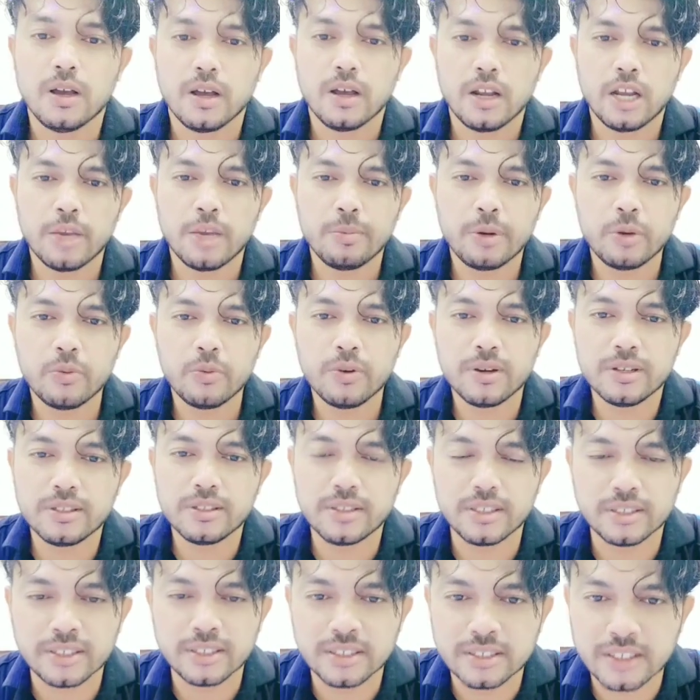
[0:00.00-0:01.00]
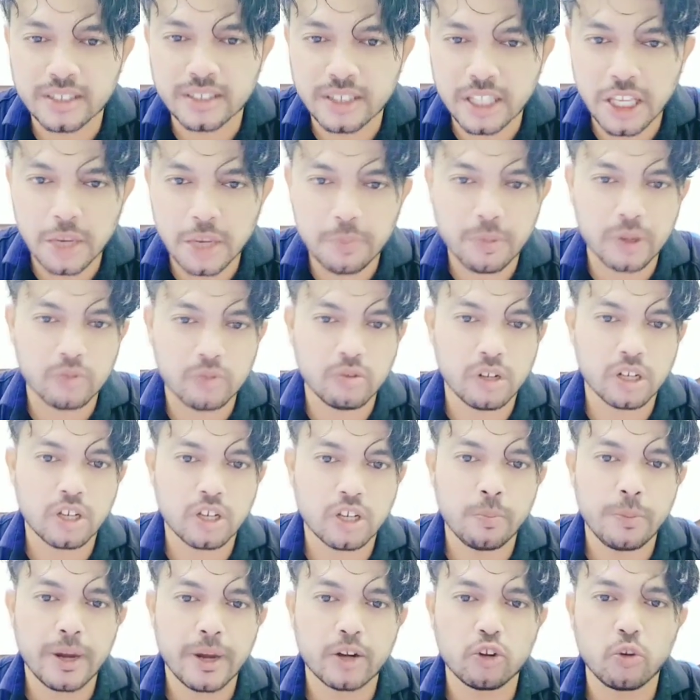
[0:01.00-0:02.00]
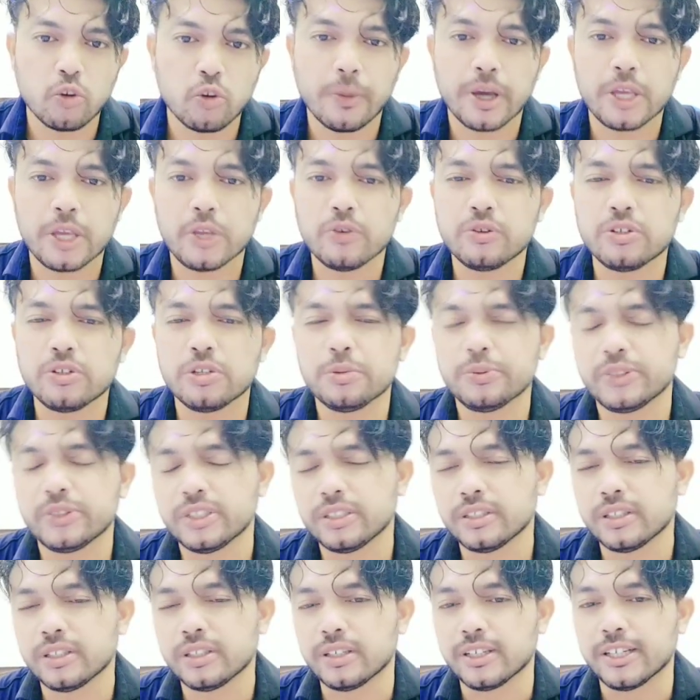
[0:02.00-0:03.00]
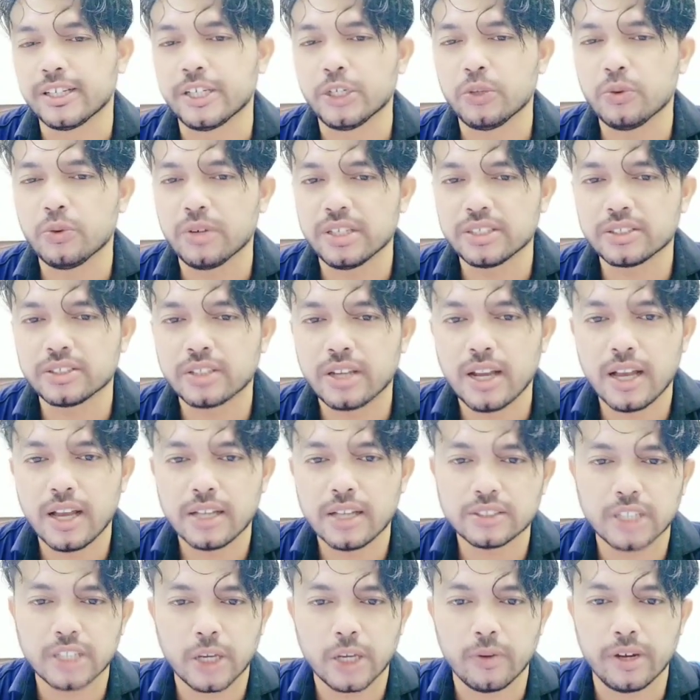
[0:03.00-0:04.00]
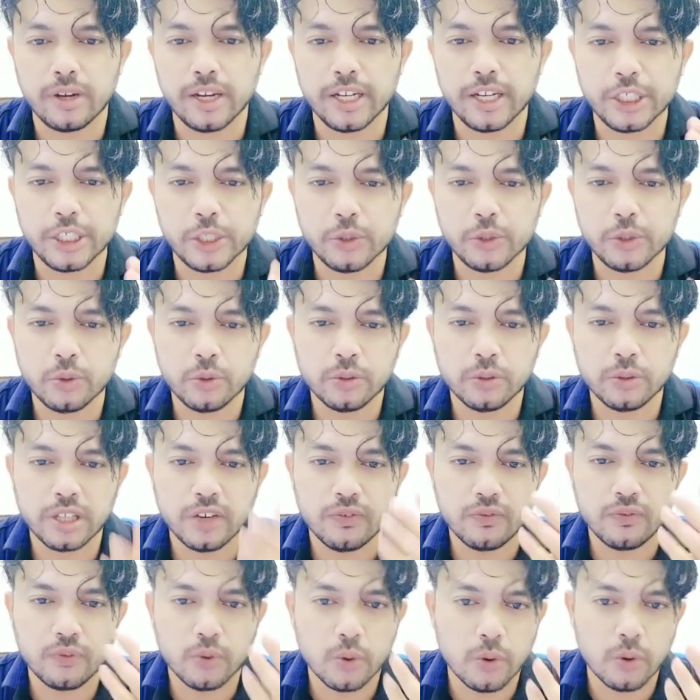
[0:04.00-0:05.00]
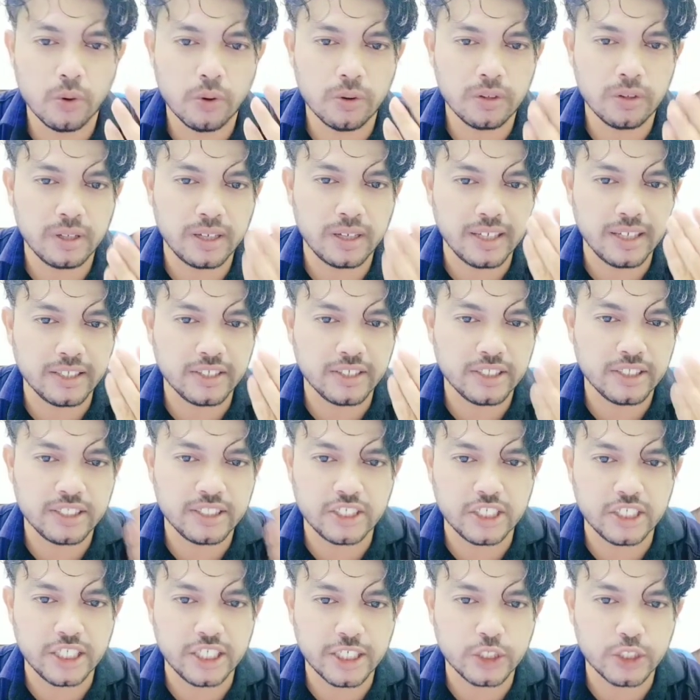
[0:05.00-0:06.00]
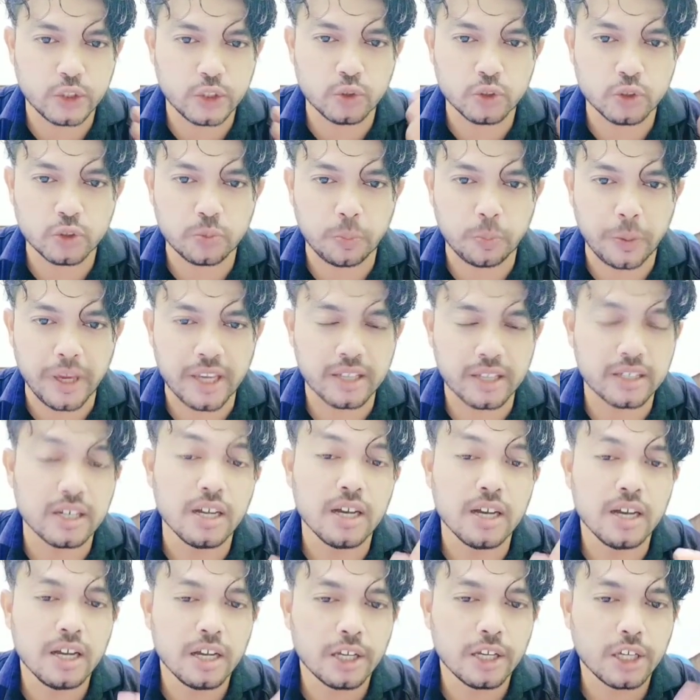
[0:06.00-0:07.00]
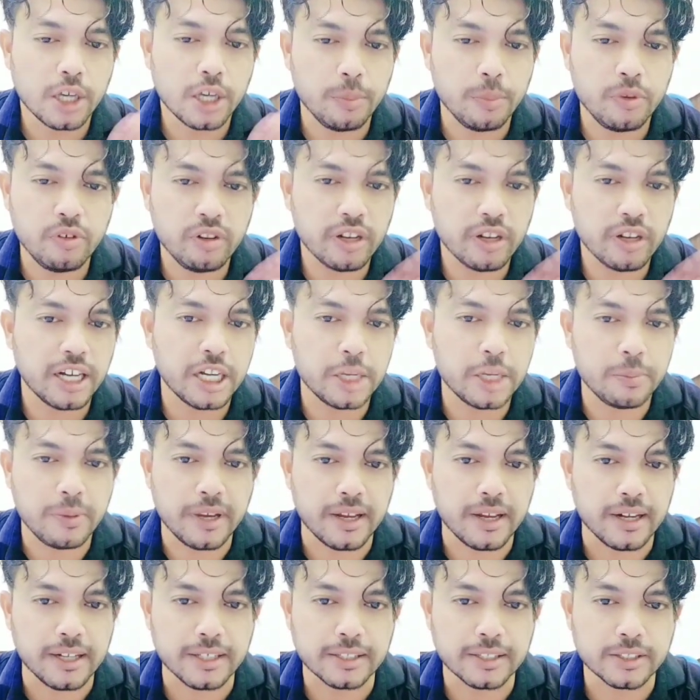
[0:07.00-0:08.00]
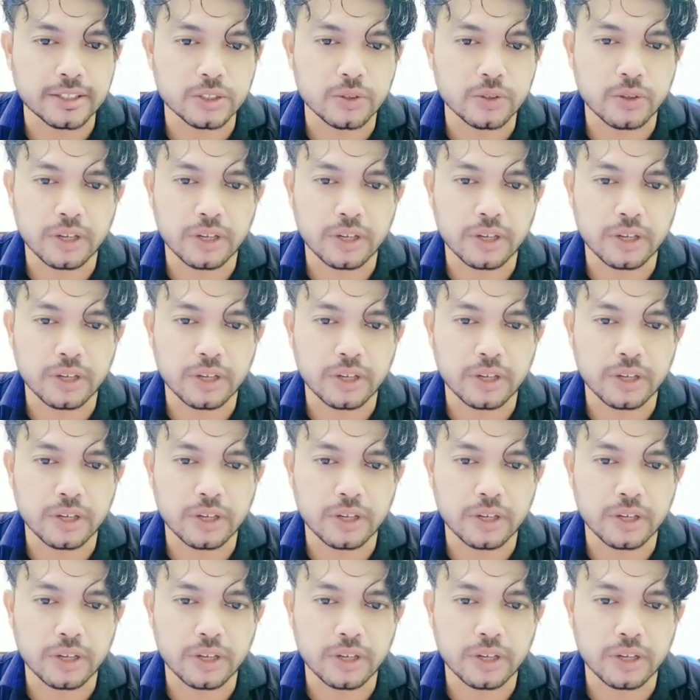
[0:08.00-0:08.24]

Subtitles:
Hello everyone, this is Sandeep and welcome back to my YouTube channel. In today's class, I will let you know the 4 easy tricks to speak communicative English.